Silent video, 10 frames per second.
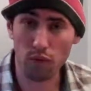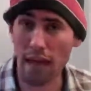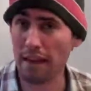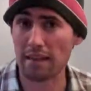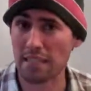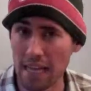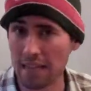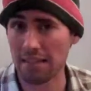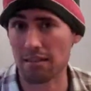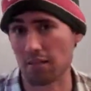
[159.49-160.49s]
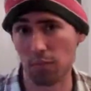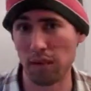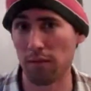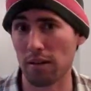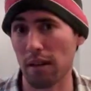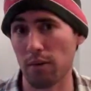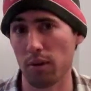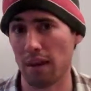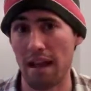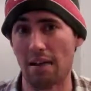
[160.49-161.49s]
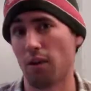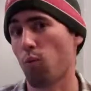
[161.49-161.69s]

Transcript: any second, sometime today, we're gonna have our